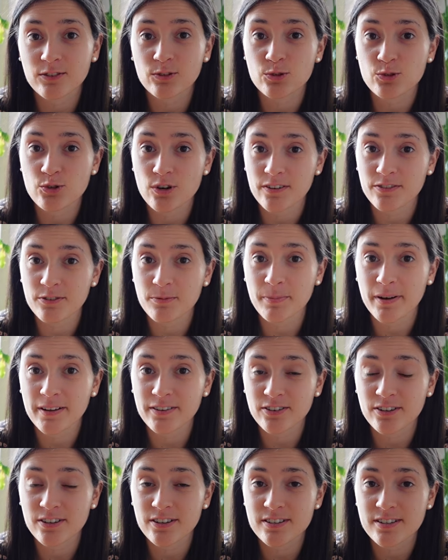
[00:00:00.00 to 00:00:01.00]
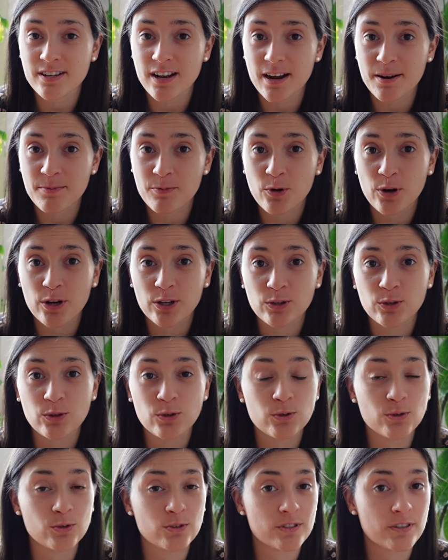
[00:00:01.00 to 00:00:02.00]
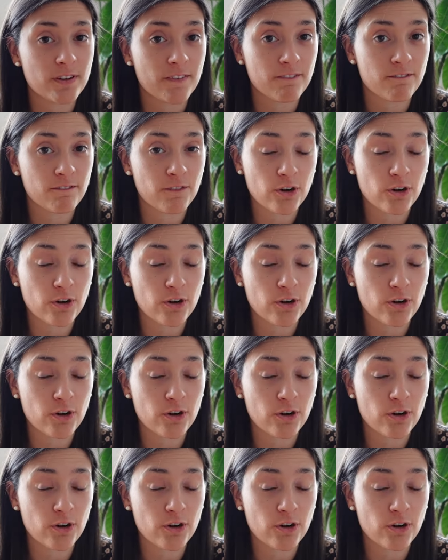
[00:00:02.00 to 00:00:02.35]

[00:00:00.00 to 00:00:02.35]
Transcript: To draft the patterns, I'm going to use